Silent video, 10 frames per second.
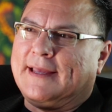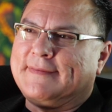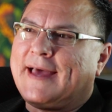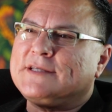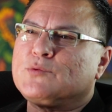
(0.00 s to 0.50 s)

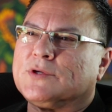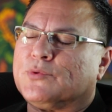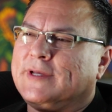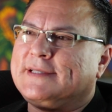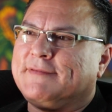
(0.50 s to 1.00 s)
And that is what
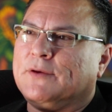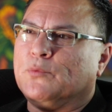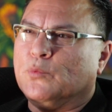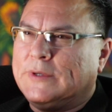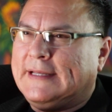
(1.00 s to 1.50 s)
creativity
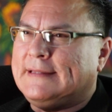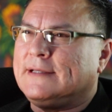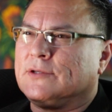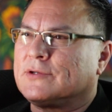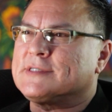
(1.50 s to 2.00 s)

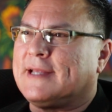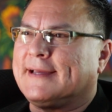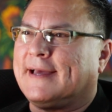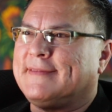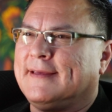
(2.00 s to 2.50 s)
really looks
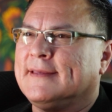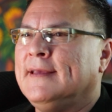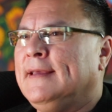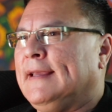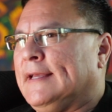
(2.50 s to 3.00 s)
like, I think,
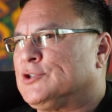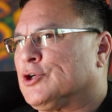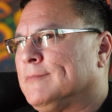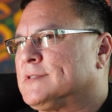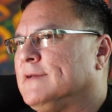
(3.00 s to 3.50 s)
in
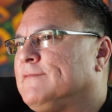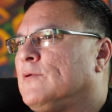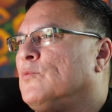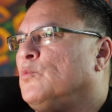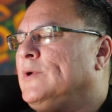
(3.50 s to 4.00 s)
terms of
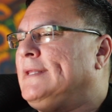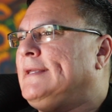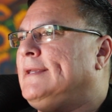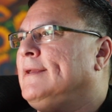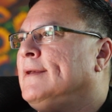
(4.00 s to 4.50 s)

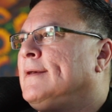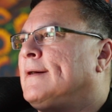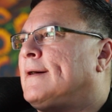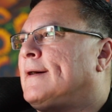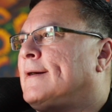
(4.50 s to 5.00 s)
really
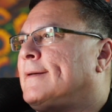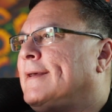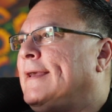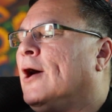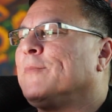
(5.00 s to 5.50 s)

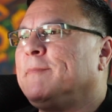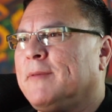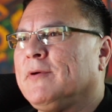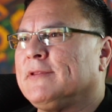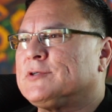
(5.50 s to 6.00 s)
helping
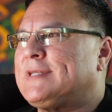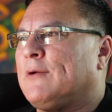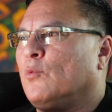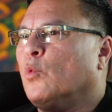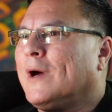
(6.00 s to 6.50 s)
people
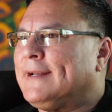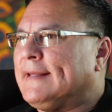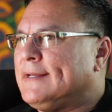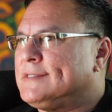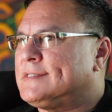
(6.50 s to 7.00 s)
understand what
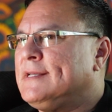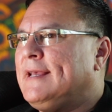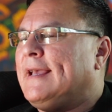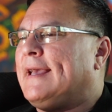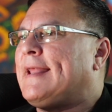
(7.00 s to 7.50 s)
it is
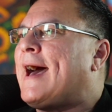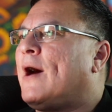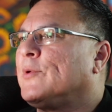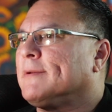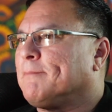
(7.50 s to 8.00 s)
and how it